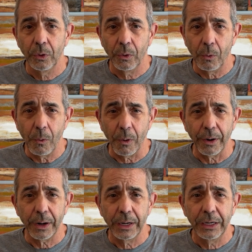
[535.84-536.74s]

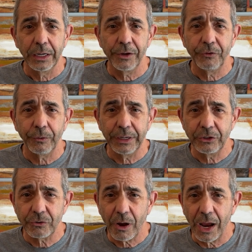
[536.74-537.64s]
Or if you're in
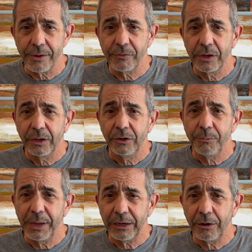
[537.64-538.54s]
Drive, you
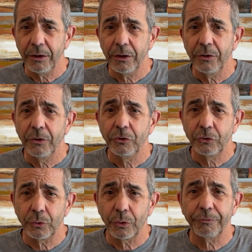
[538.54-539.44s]
make
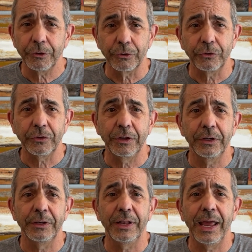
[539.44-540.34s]
sure first
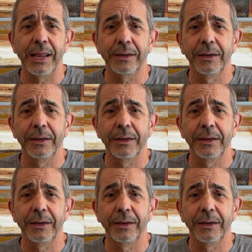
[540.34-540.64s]
that